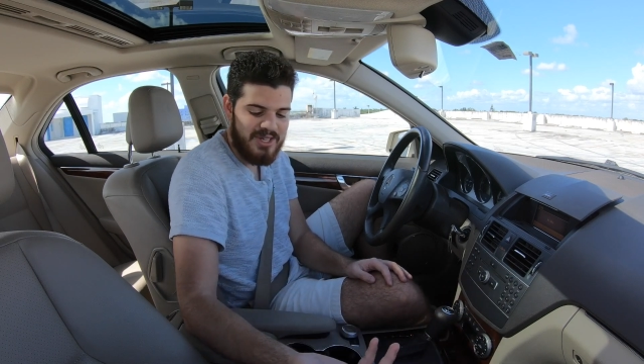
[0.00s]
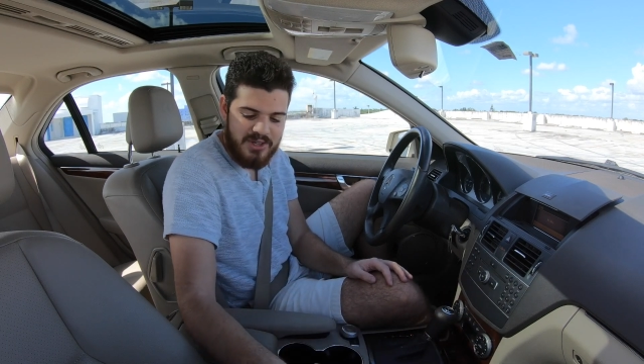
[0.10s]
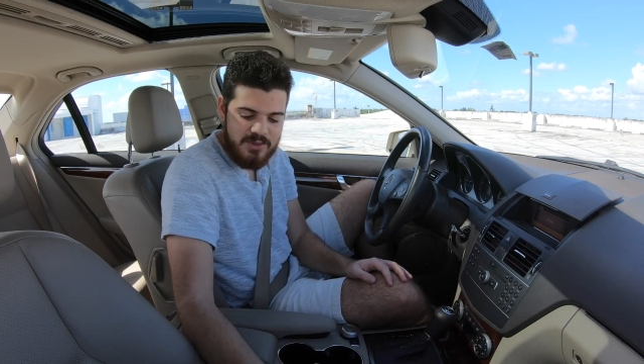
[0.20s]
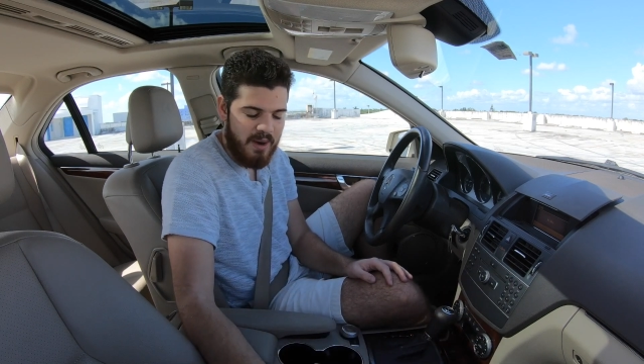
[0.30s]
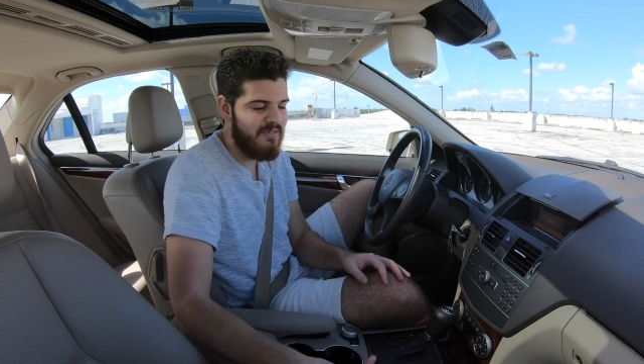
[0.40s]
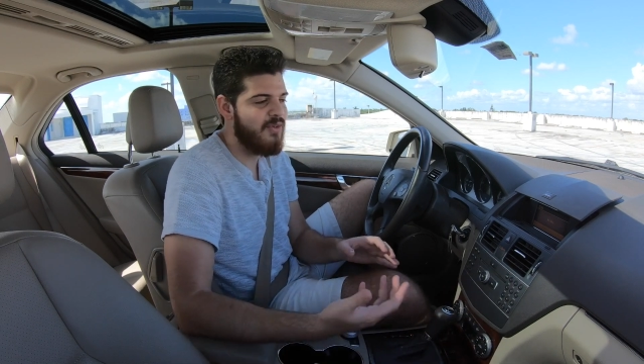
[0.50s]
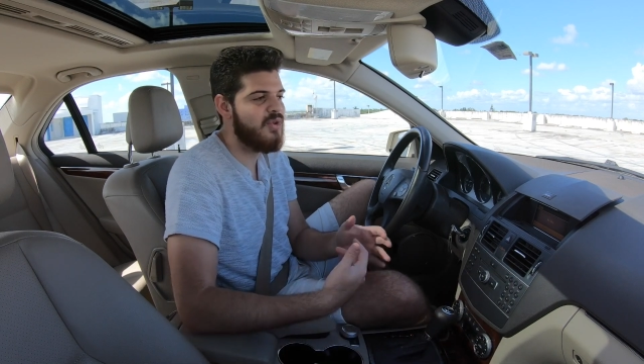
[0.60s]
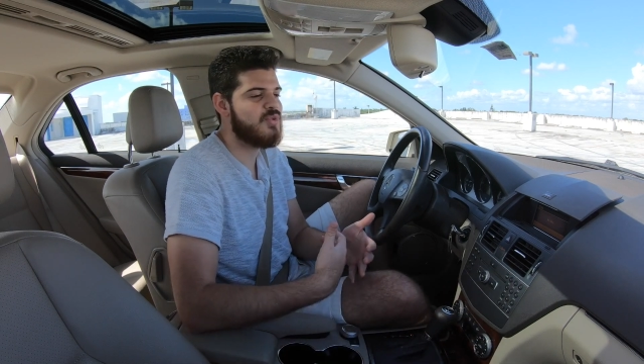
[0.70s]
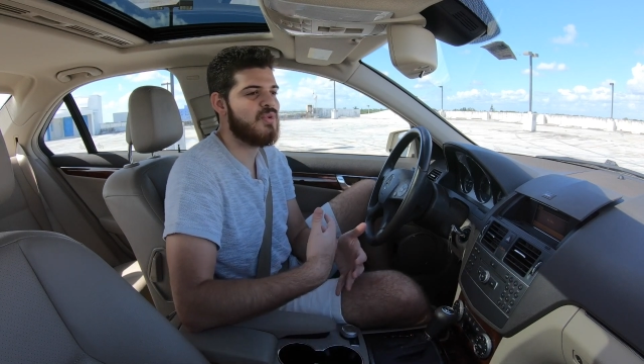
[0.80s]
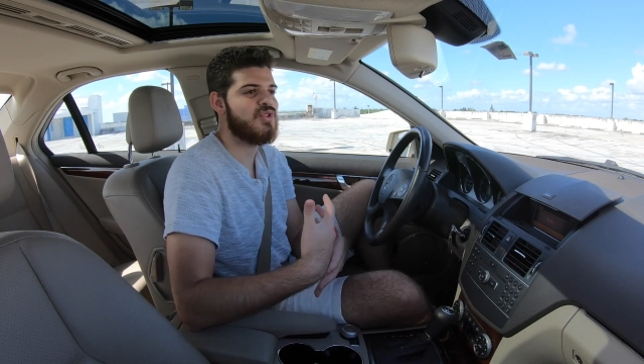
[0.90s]
you know,
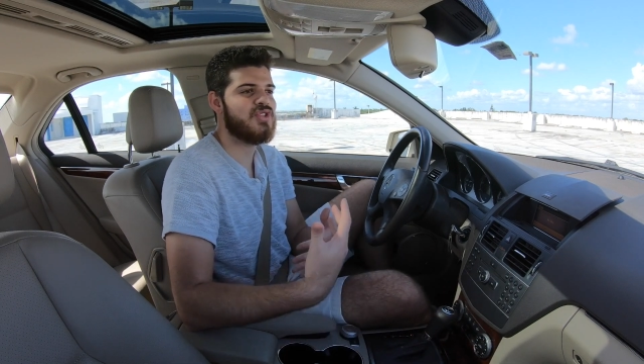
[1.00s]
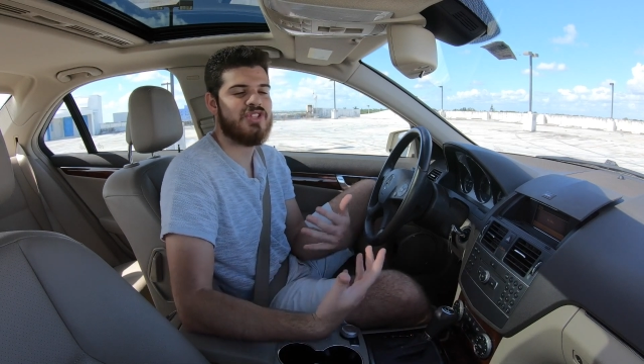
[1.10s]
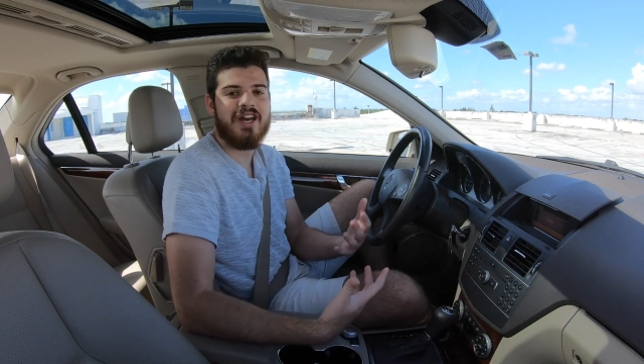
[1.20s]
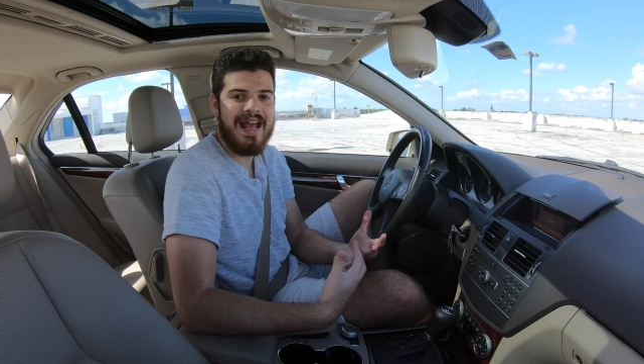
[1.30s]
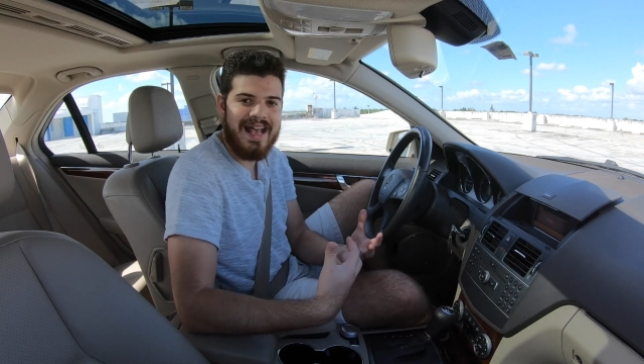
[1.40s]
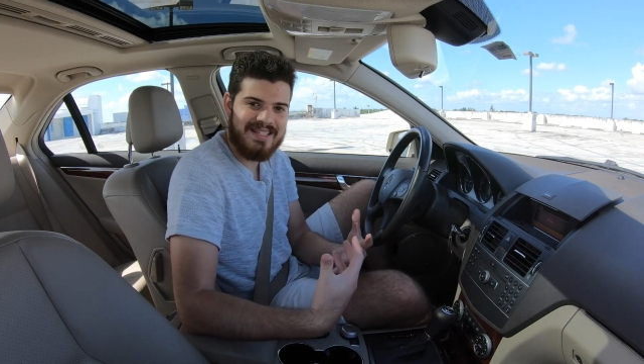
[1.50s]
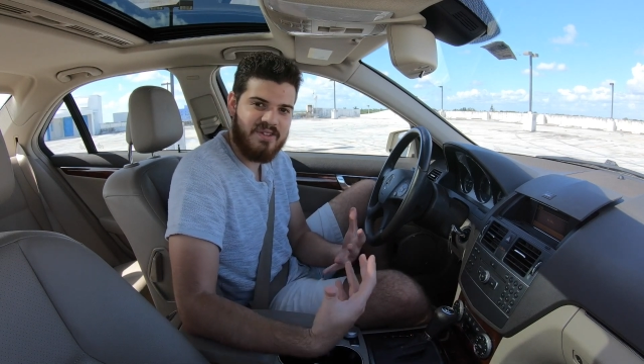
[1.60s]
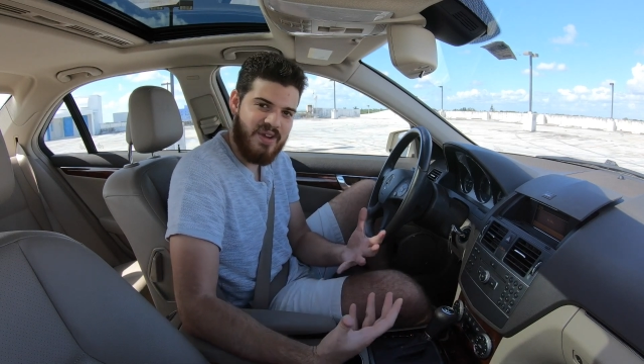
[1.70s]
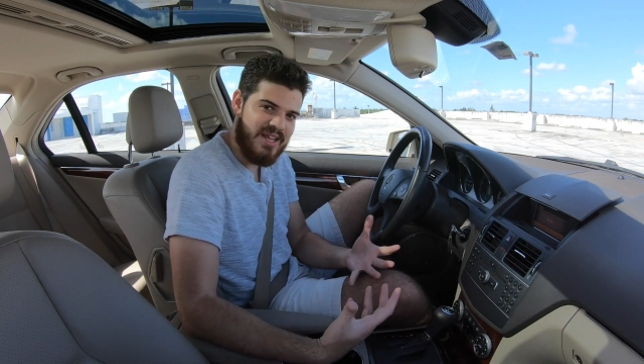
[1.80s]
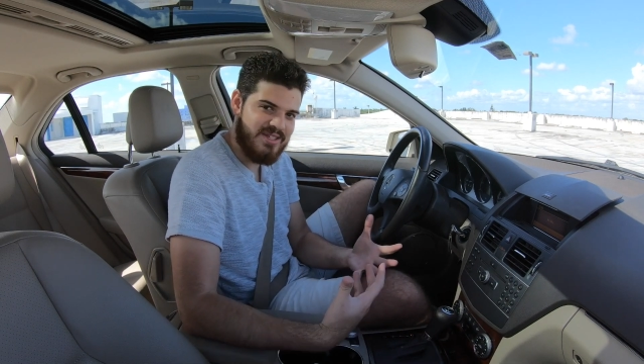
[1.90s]
smartphones were just not as
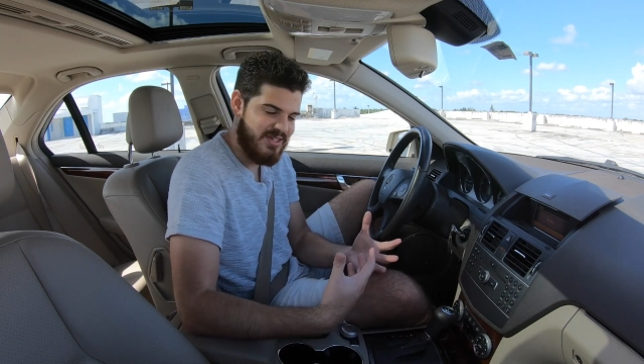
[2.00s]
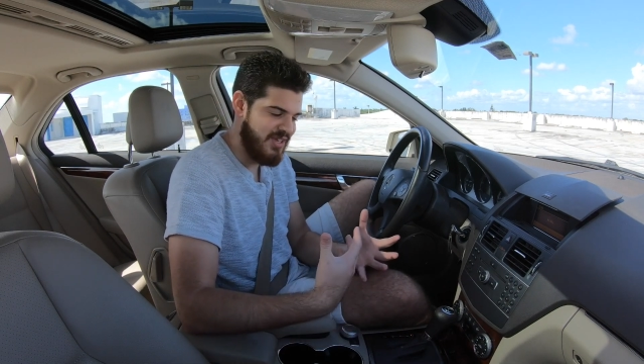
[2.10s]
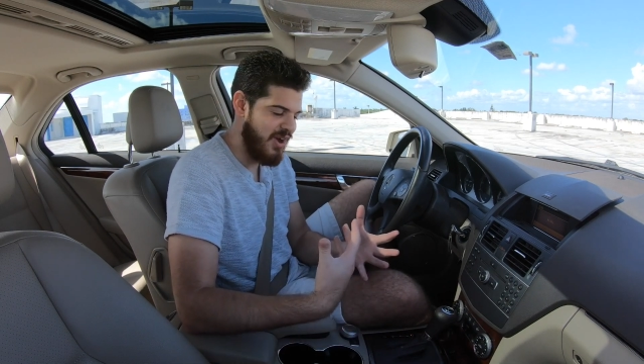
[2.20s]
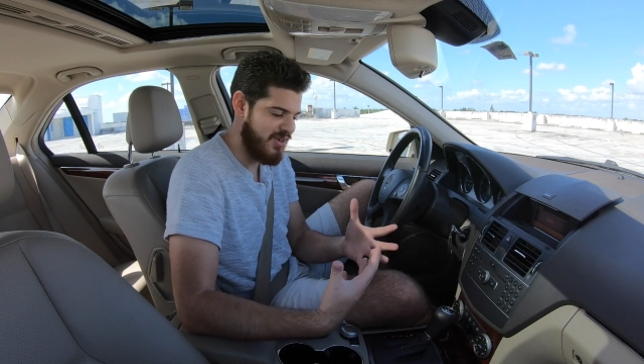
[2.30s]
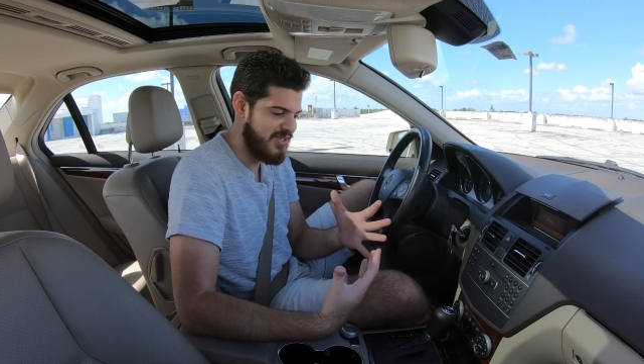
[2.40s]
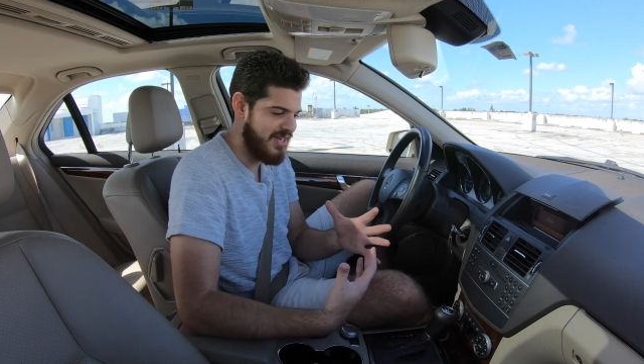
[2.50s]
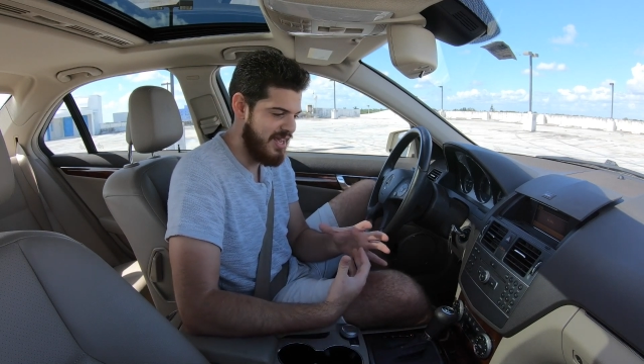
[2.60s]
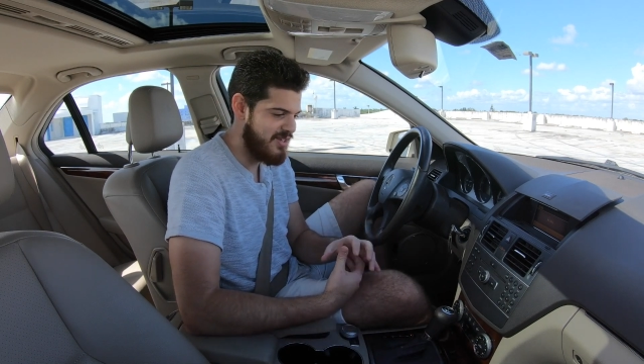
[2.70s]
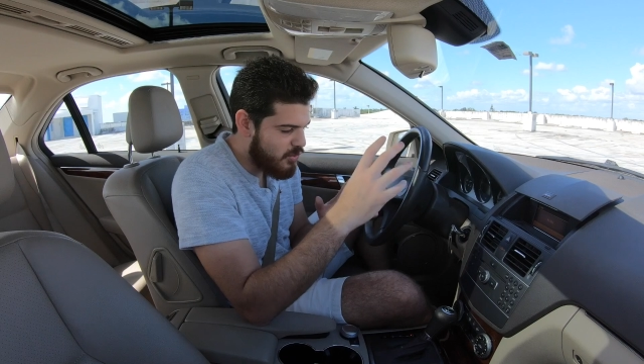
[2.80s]
advanced as they are today.